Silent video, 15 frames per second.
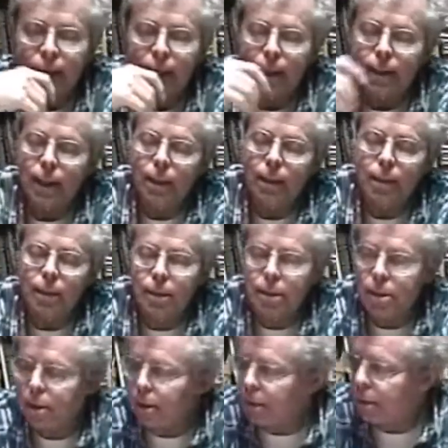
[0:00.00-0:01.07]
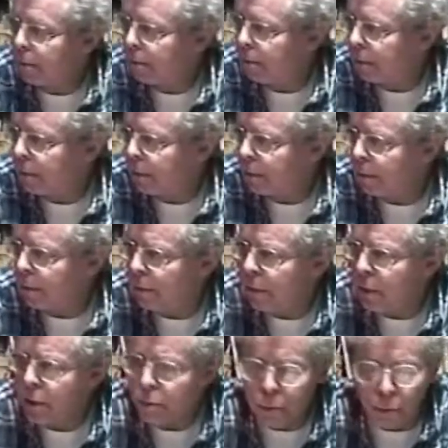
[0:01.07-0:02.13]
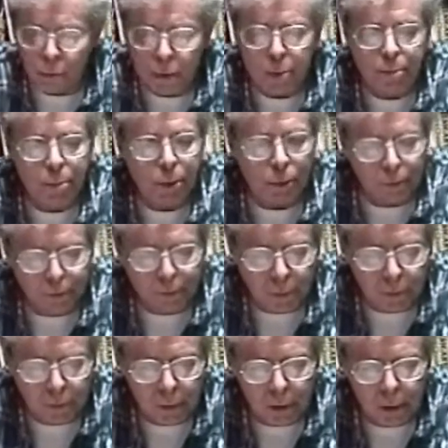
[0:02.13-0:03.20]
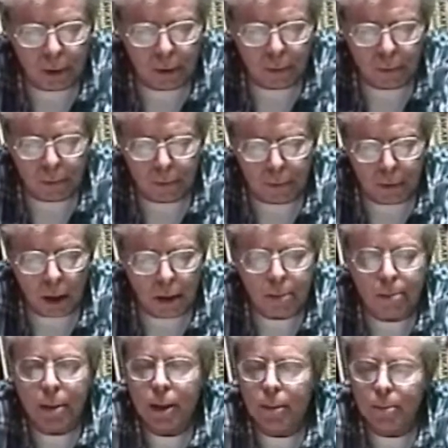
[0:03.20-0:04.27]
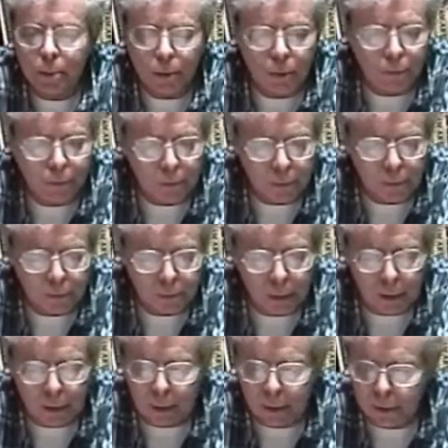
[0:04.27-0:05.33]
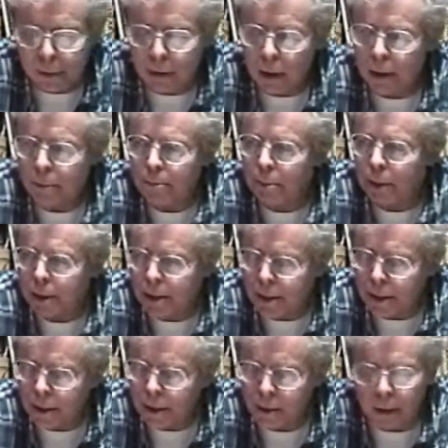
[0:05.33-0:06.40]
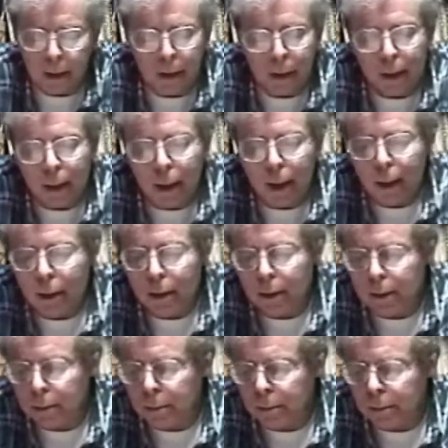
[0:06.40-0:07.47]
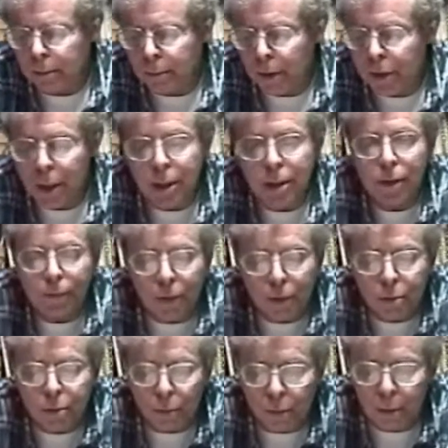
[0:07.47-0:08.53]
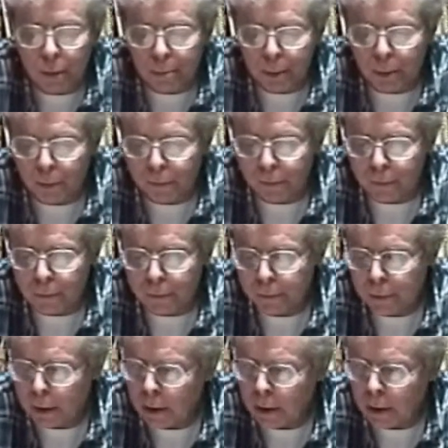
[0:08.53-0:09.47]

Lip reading: That is, this world is beautiful. God made it beautiful. God blessed it. The things of this world are beautiful.